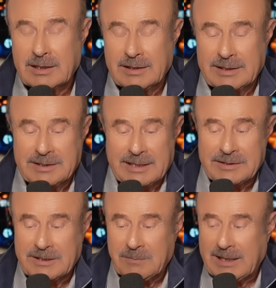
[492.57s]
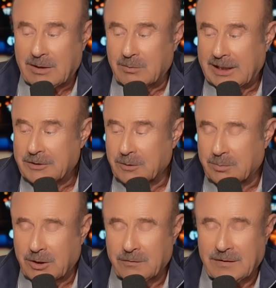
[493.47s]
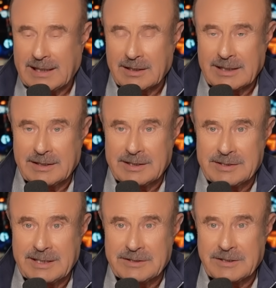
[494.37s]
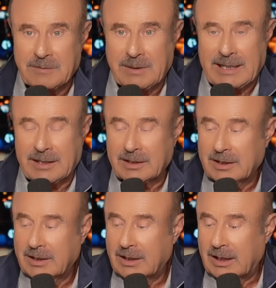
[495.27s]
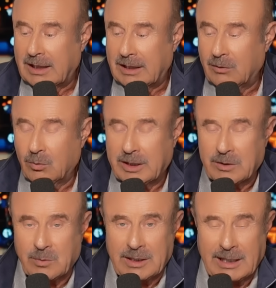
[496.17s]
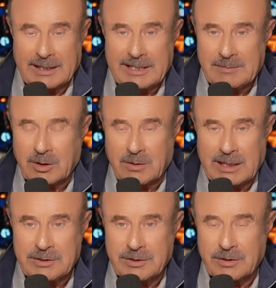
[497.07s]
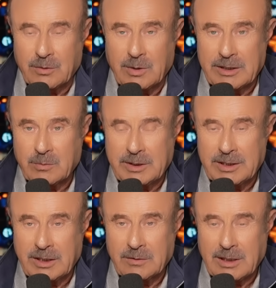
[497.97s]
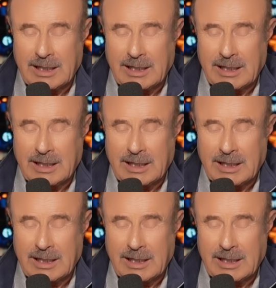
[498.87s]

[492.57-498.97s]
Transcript: This isn't about racial profiling. This isn't about whether we like immigration or whether we don't.